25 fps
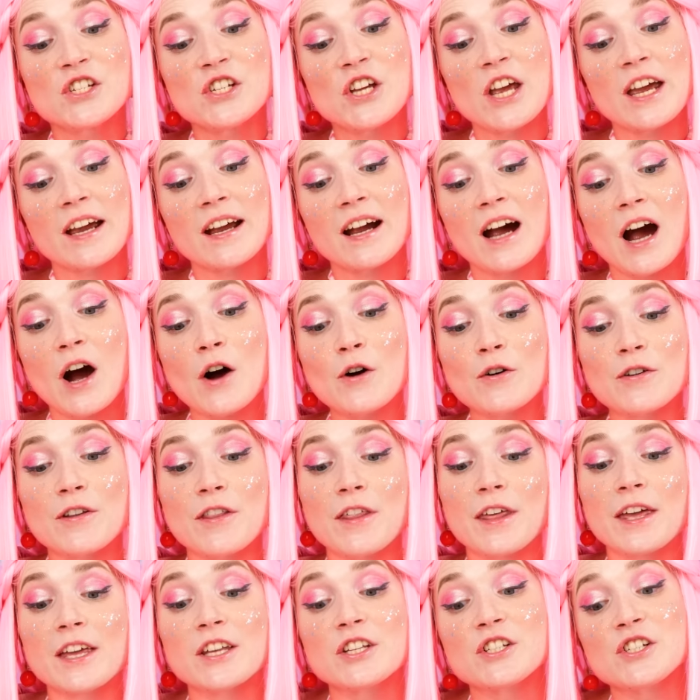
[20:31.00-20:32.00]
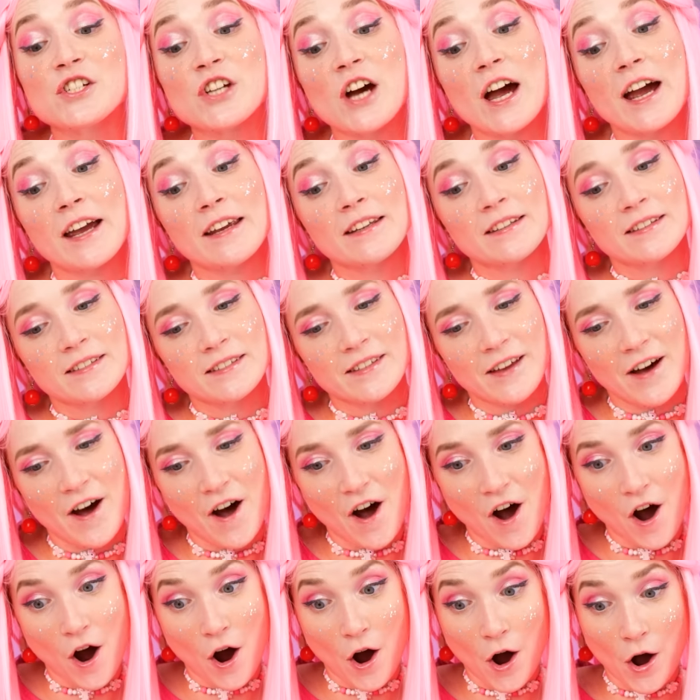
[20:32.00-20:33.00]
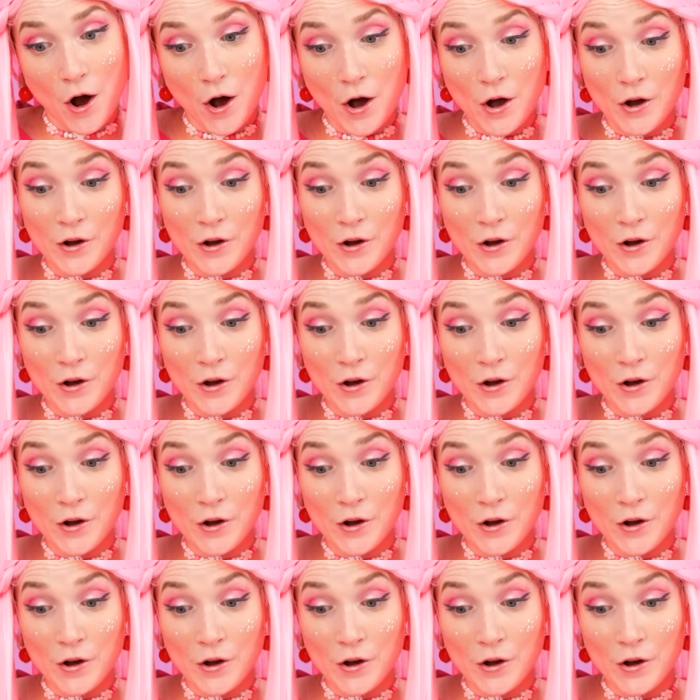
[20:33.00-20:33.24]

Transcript: Check out that giant tongue!